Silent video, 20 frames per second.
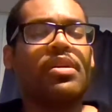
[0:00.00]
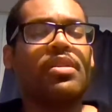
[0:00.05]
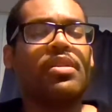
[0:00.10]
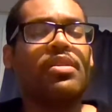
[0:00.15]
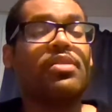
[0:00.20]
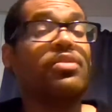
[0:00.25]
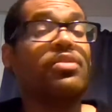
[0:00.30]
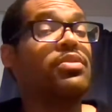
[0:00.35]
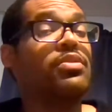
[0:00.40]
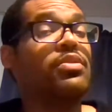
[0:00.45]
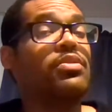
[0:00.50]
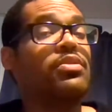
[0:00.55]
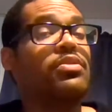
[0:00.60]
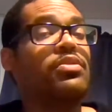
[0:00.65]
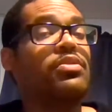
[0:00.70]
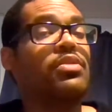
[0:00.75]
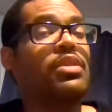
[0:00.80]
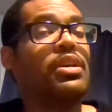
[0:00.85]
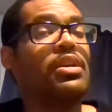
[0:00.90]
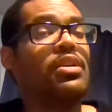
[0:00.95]
This is
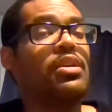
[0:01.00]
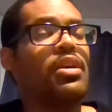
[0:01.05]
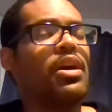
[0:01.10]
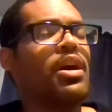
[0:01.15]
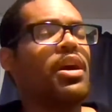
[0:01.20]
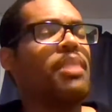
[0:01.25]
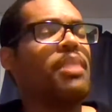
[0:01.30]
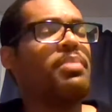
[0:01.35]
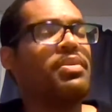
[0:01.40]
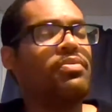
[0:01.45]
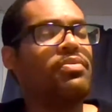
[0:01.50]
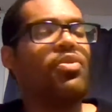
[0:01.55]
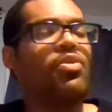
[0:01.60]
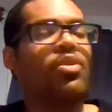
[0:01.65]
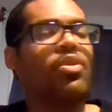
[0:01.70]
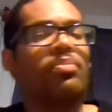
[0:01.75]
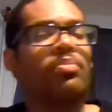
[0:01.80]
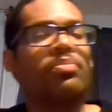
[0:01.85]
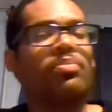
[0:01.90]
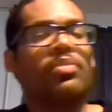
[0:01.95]
a common
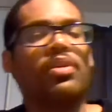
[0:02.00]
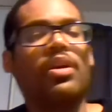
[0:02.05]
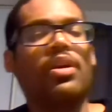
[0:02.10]
form